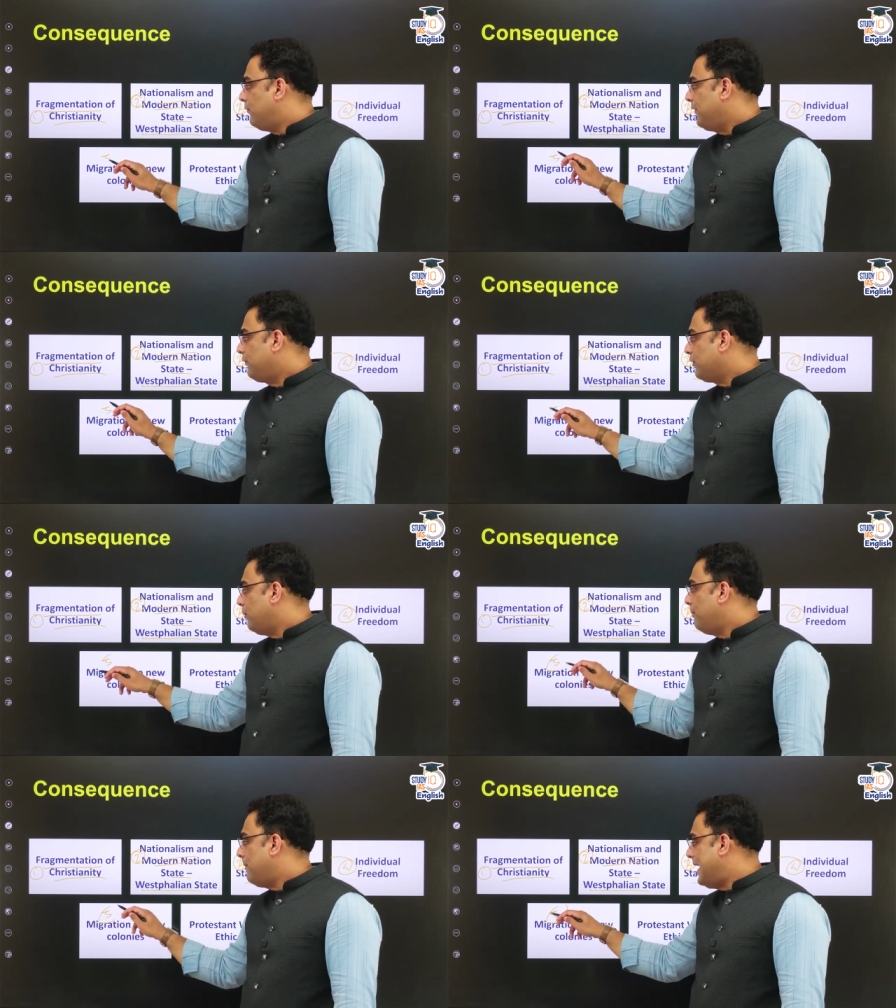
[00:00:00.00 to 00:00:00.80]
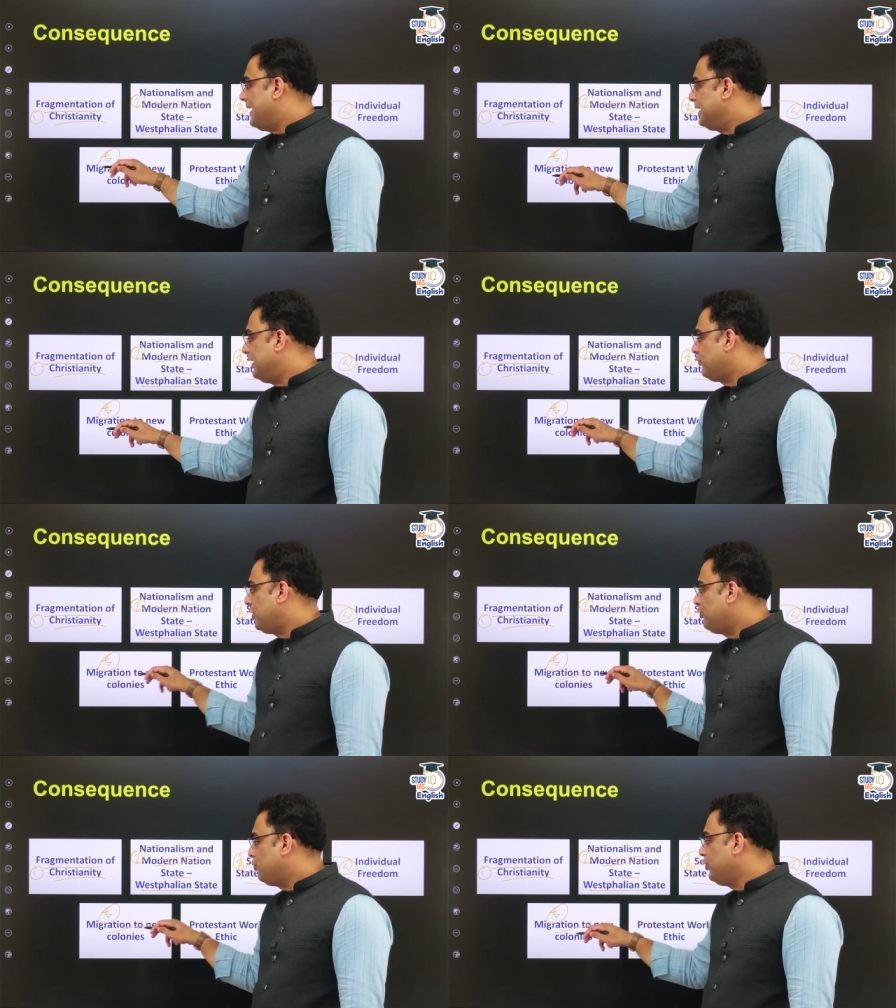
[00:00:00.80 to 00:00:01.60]
Fifth,
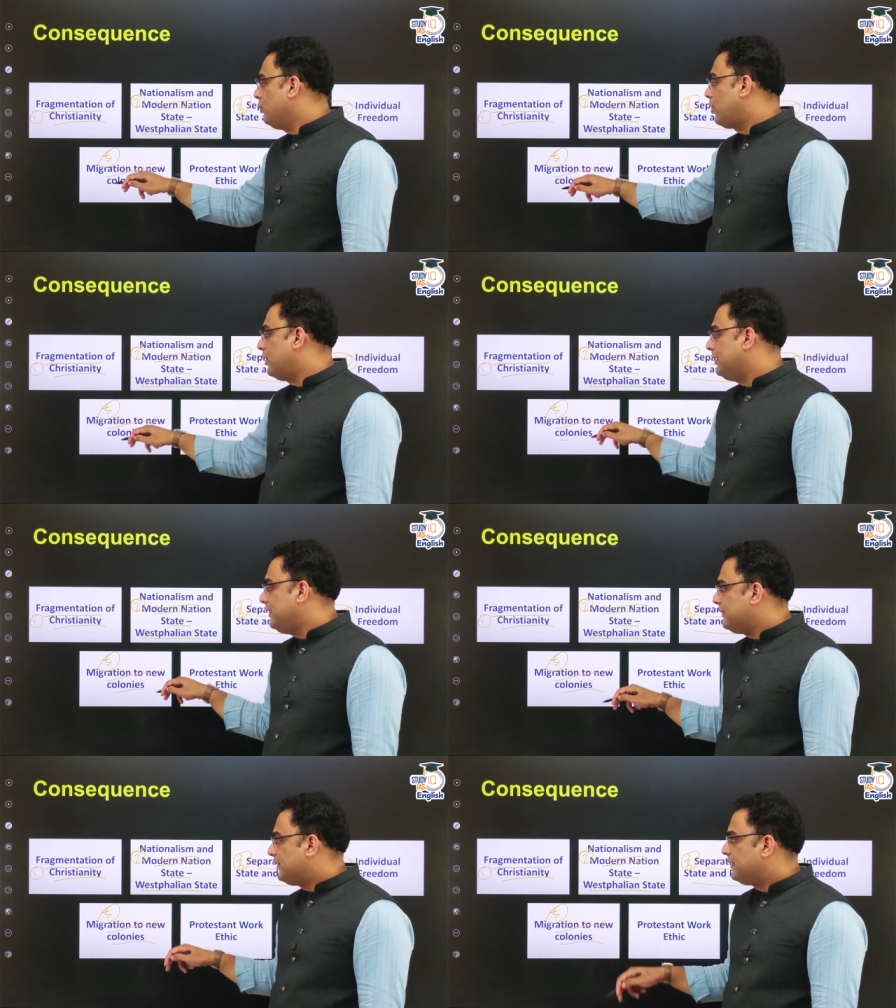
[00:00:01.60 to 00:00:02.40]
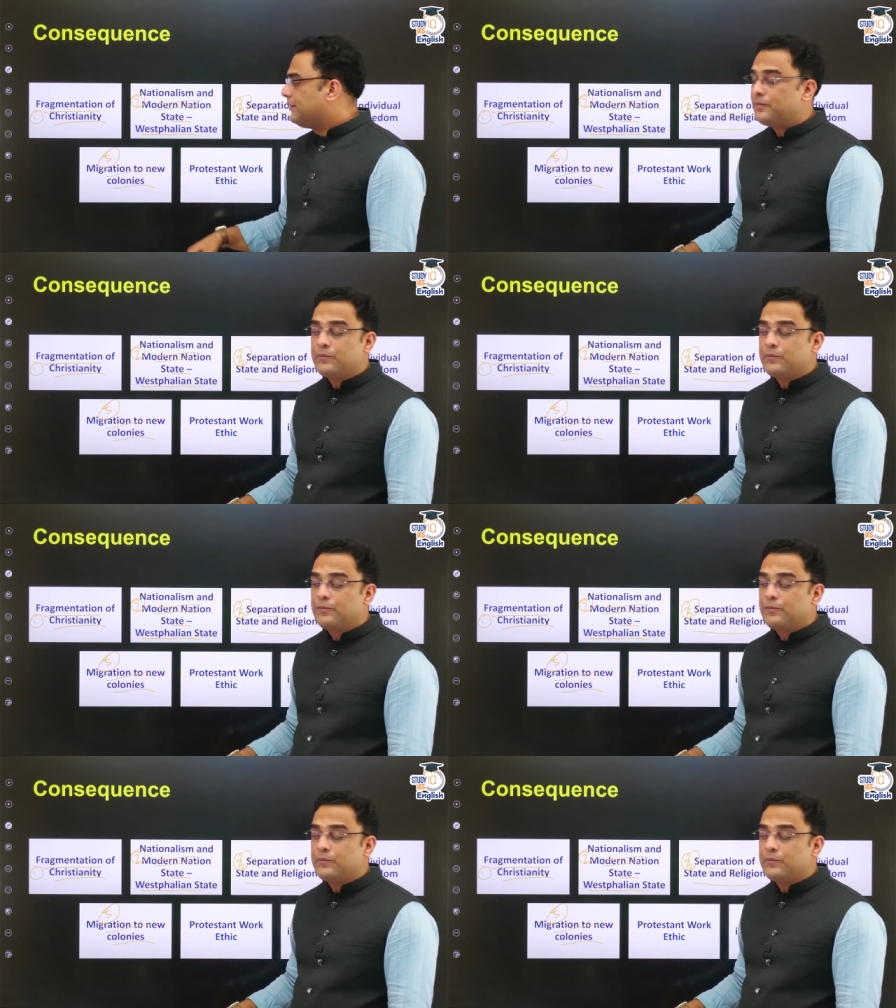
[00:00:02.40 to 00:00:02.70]
migration to new colonies.